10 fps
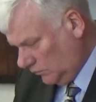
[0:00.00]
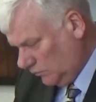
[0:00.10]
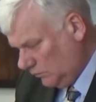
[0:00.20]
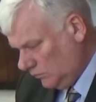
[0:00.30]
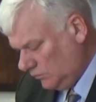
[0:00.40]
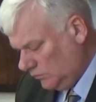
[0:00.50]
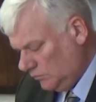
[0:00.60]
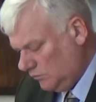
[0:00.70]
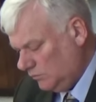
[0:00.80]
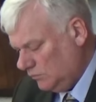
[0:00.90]

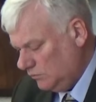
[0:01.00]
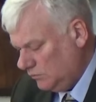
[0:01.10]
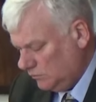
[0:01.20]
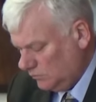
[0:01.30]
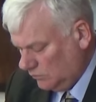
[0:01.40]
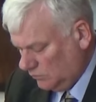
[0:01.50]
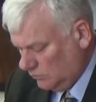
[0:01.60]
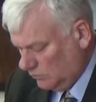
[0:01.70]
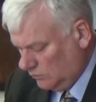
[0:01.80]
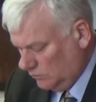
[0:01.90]

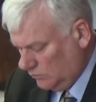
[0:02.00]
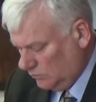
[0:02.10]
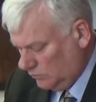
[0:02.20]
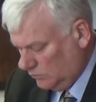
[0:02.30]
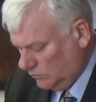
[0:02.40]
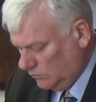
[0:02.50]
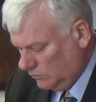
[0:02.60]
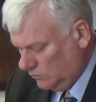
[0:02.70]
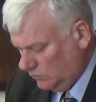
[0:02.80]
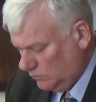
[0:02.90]

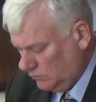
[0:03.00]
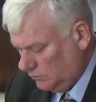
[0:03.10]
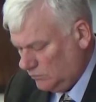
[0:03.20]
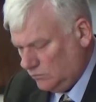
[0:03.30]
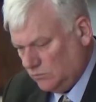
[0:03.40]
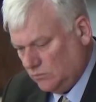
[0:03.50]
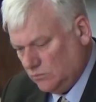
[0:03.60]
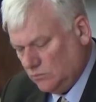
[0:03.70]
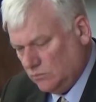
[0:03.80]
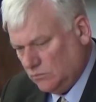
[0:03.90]

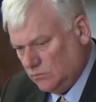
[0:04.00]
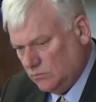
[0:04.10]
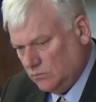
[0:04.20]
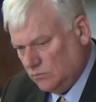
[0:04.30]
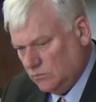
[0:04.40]
(not speaking)